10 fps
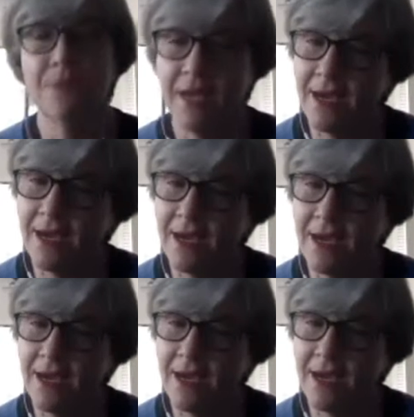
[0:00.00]
Yeah, oh.
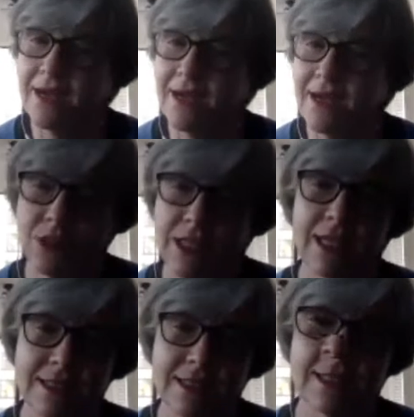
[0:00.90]
so he
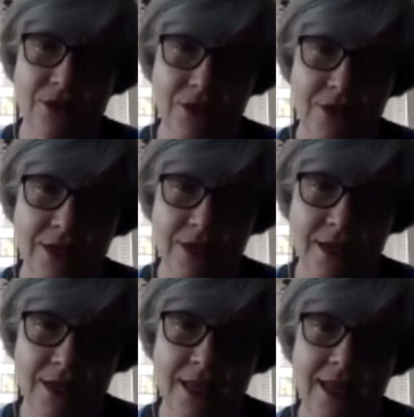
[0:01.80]
and I did it
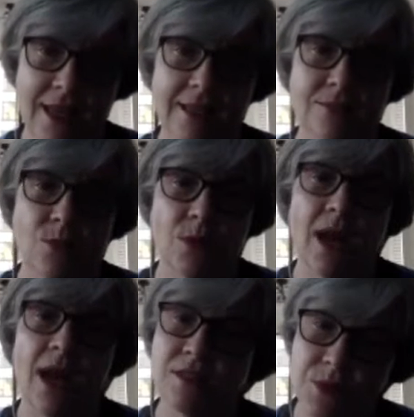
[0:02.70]
together.
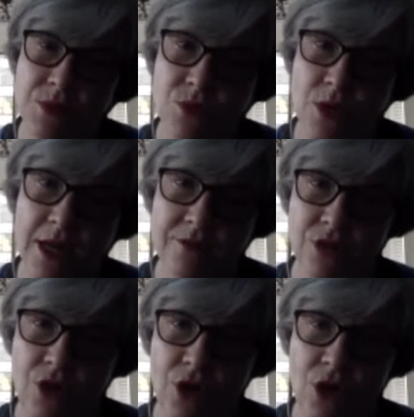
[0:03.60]
And oh. when hospice
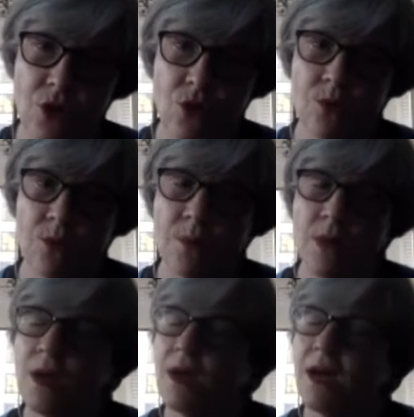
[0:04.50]
arrived in our
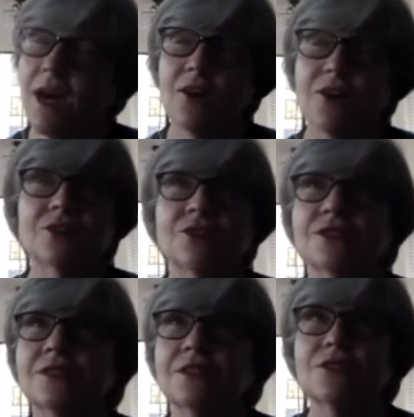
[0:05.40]
home, I
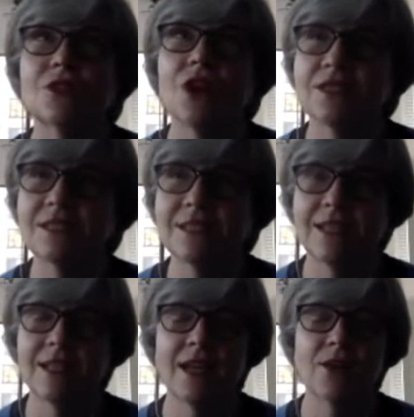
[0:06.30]
was just
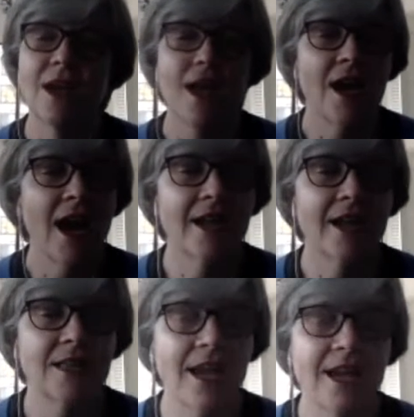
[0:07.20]
exhausted, and I,
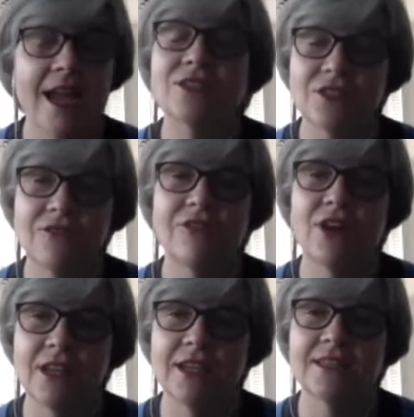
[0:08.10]
I, I
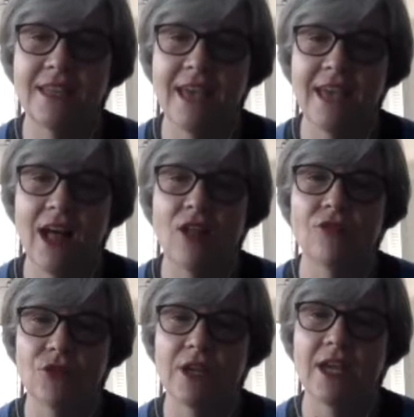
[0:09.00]
actually felt like the
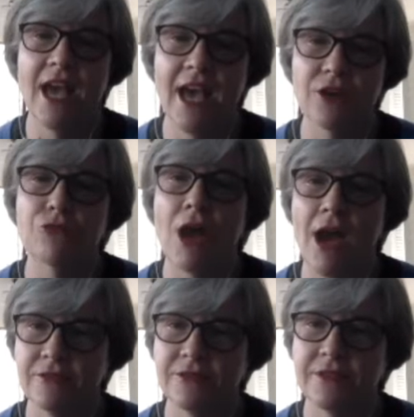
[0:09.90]
cavalry had
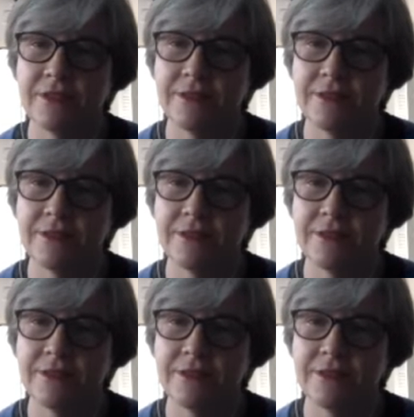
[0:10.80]
arrived.